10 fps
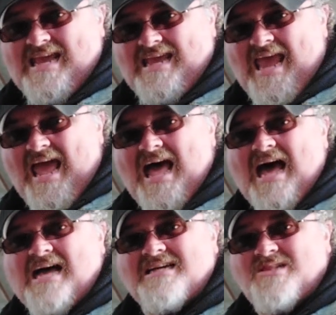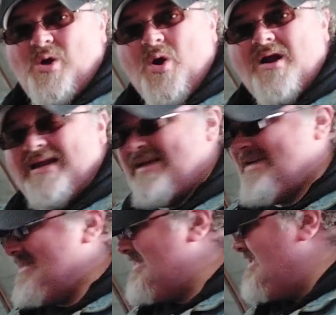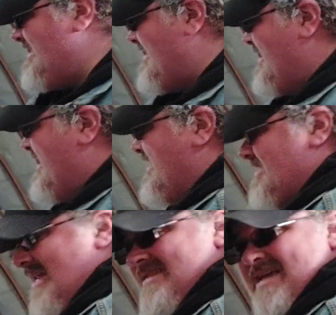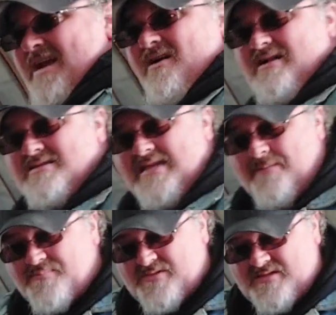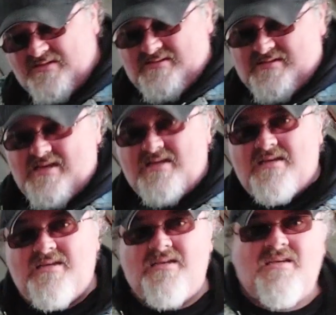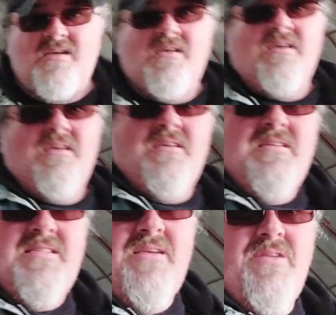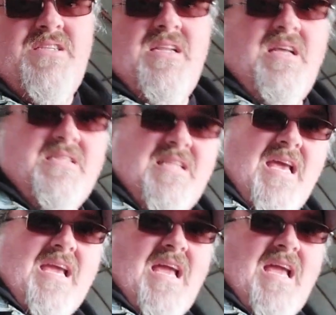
Yeah, glory. So let's get her unzipped and see what she looks like